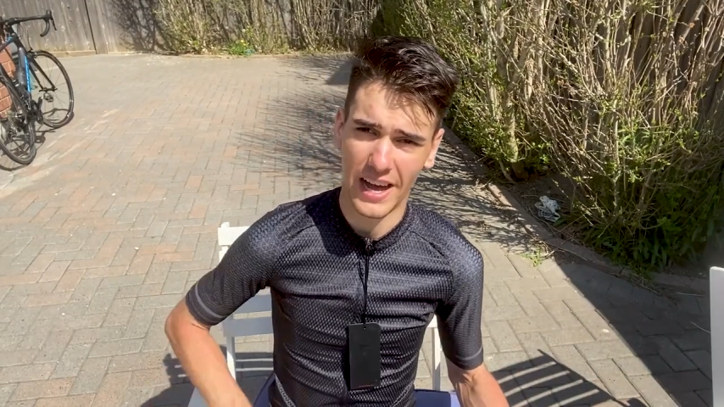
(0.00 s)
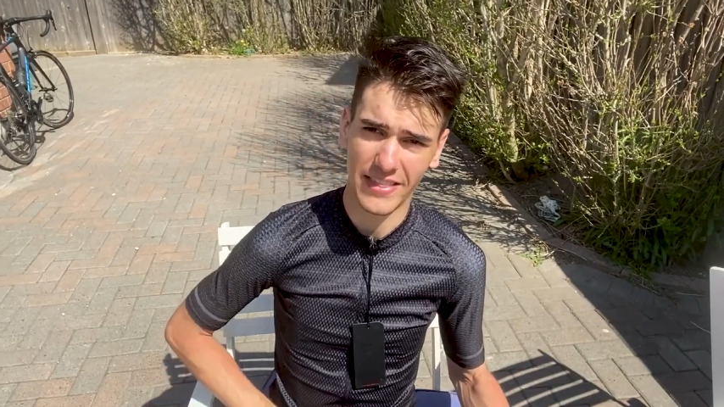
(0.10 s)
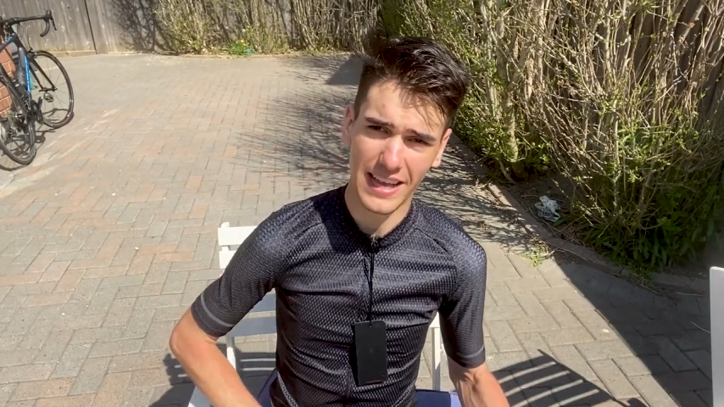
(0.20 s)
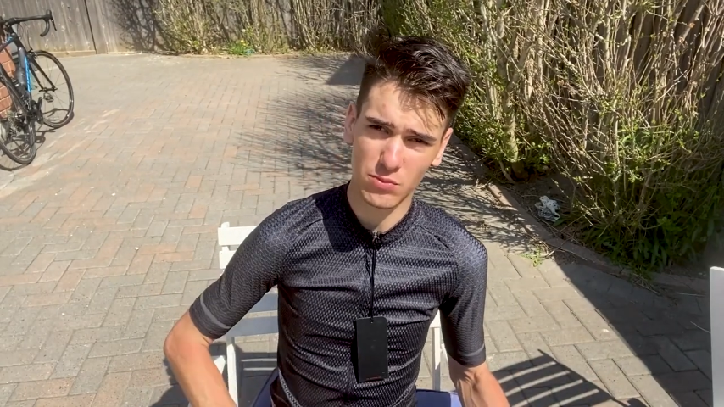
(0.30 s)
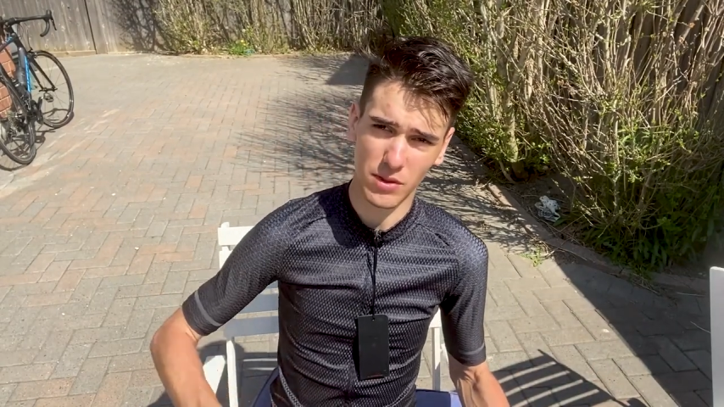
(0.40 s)

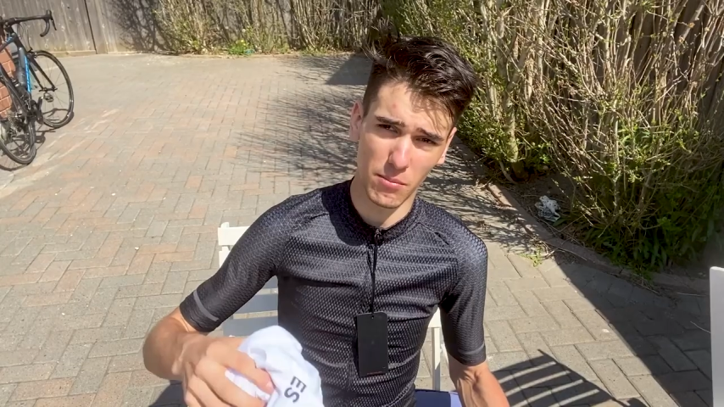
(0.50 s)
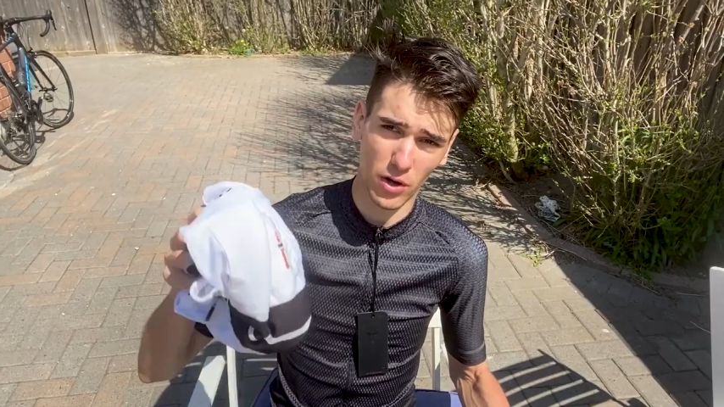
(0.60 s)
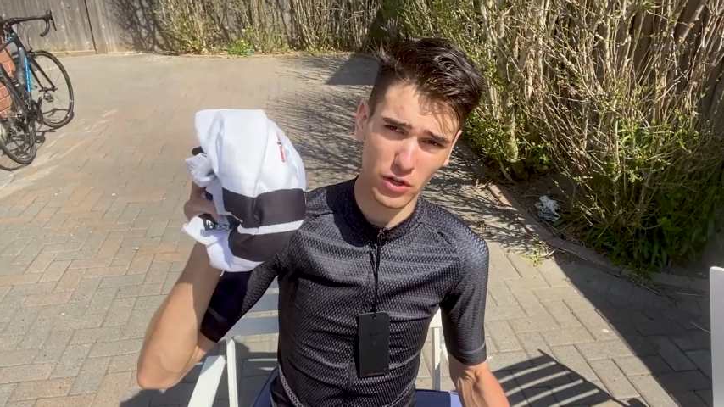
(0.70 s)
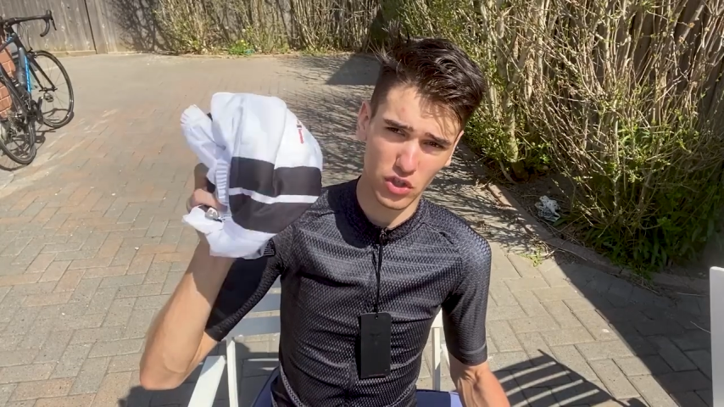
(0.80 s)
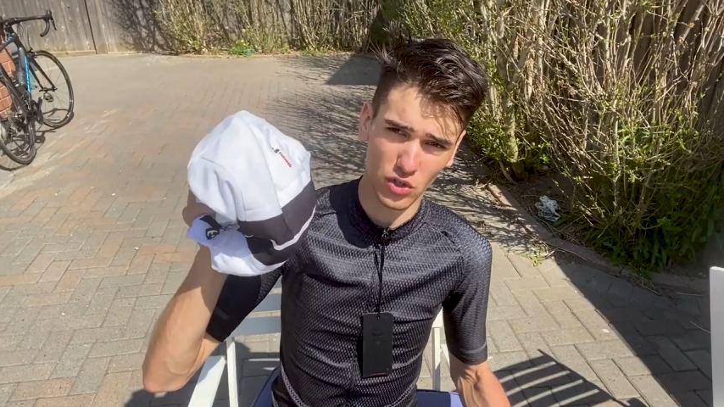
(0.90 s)
That's what the
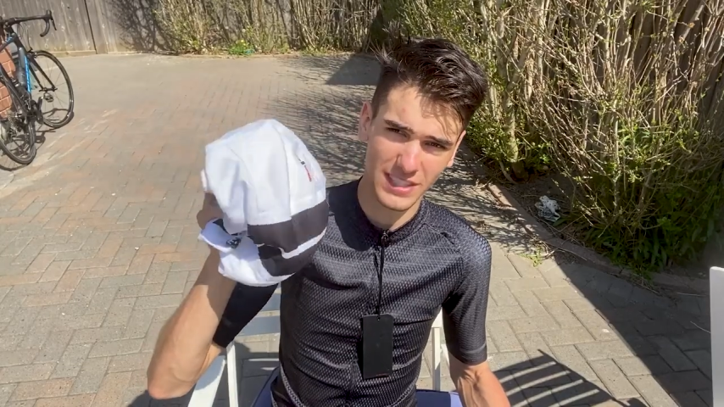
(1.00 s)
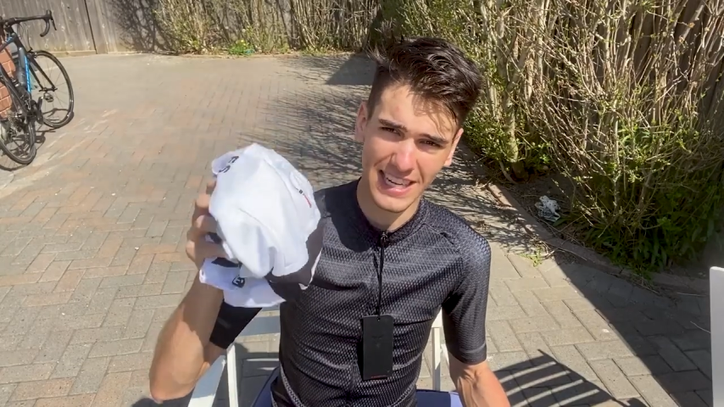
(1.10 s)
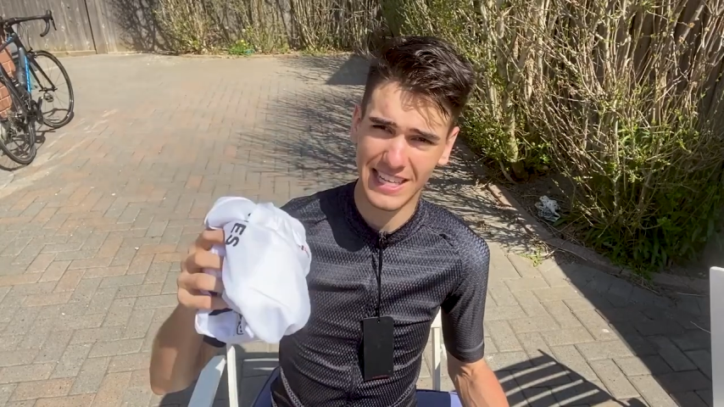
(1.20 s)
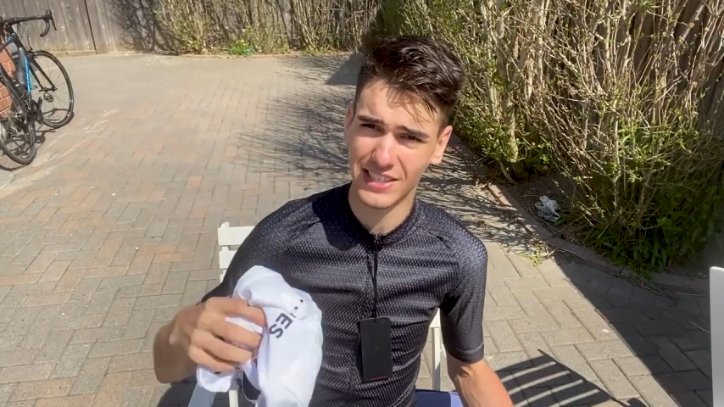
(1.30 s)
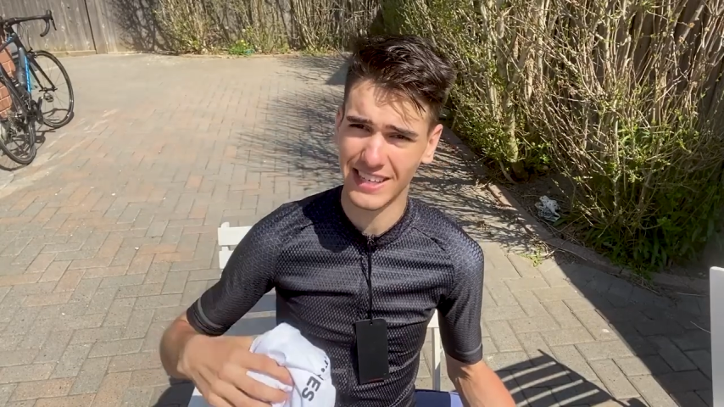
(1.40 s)
moderate
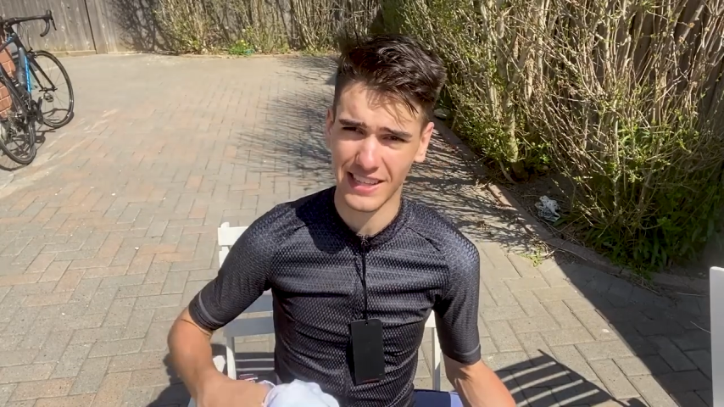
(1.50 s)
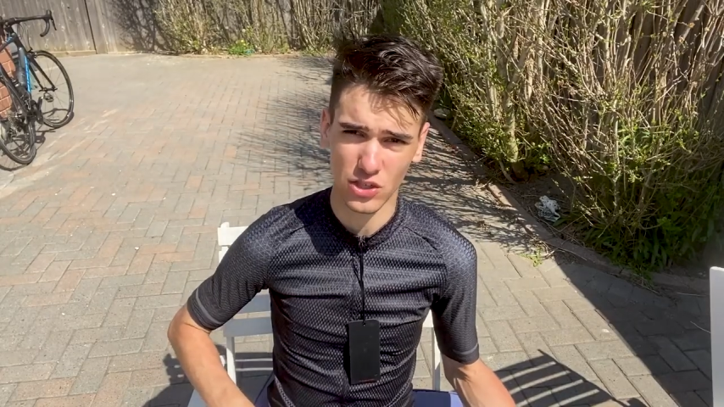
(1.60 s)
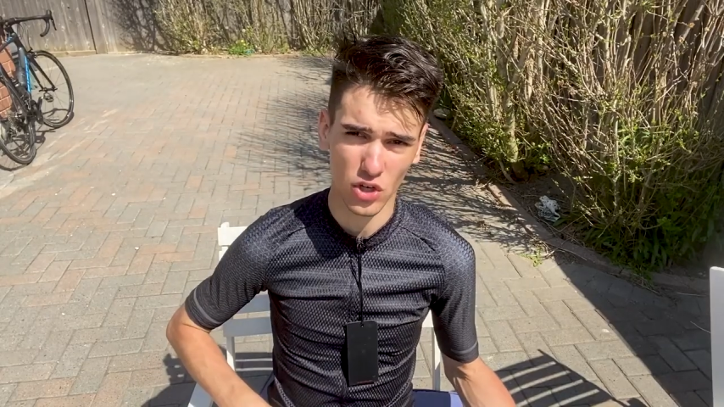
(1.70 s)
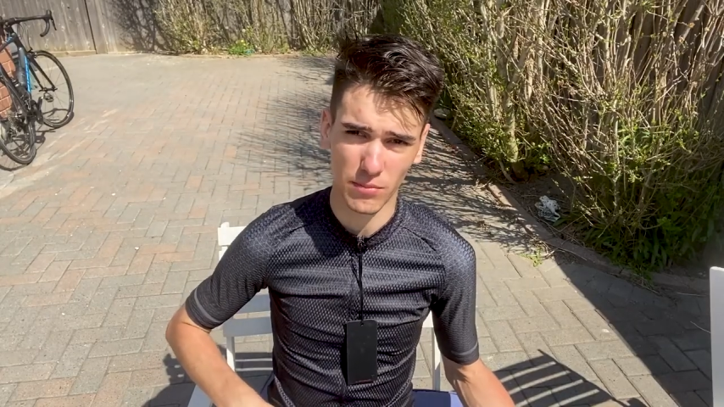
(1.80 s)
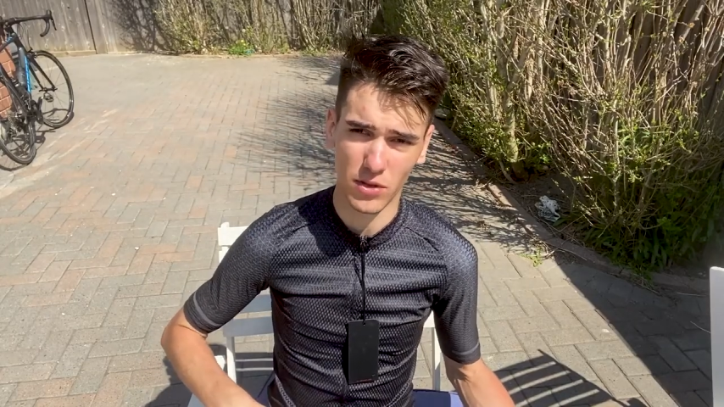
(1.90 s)
jersey is gonna get the
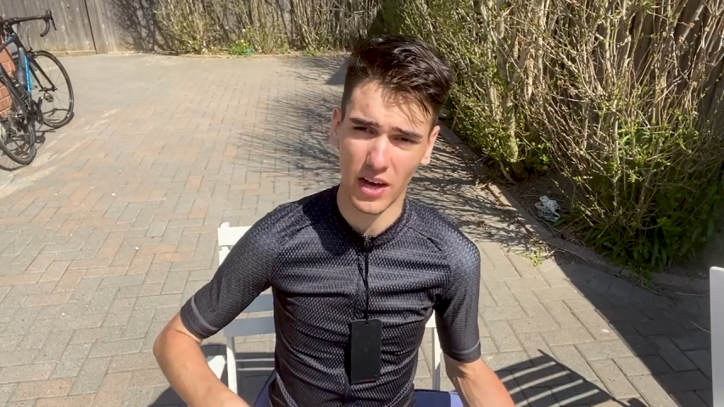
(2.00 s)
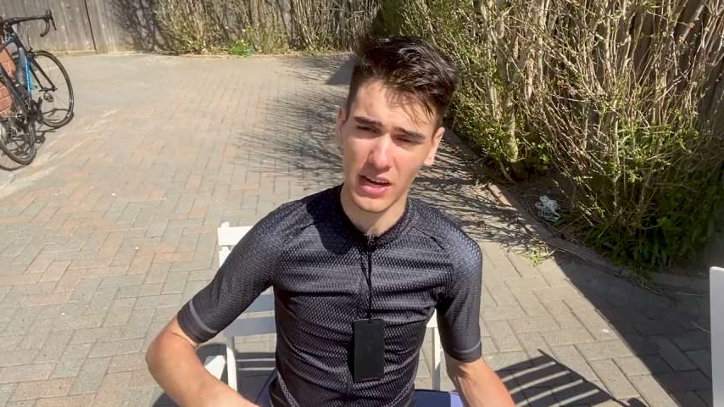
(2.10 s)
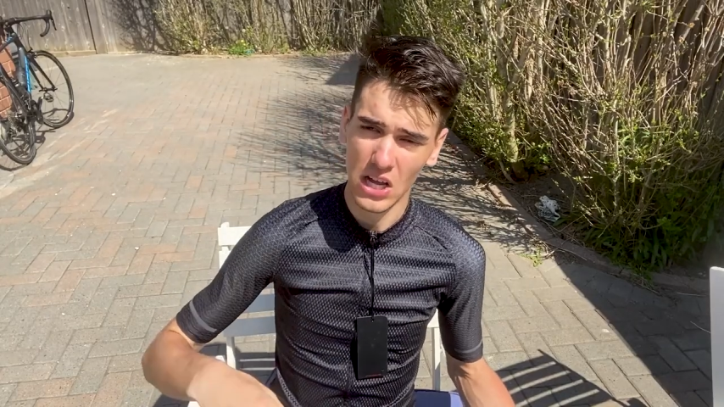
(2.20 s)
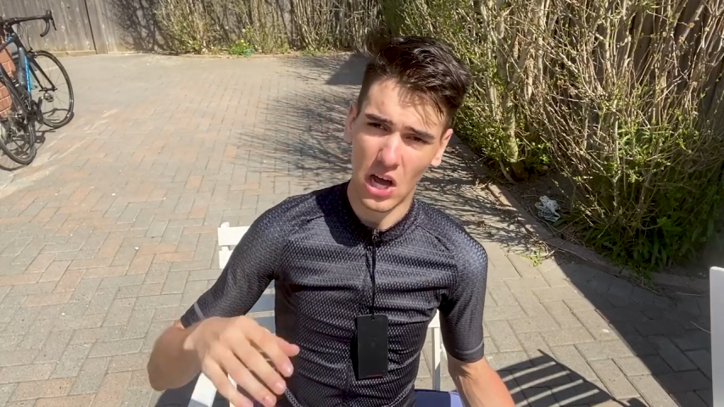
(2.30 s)
job done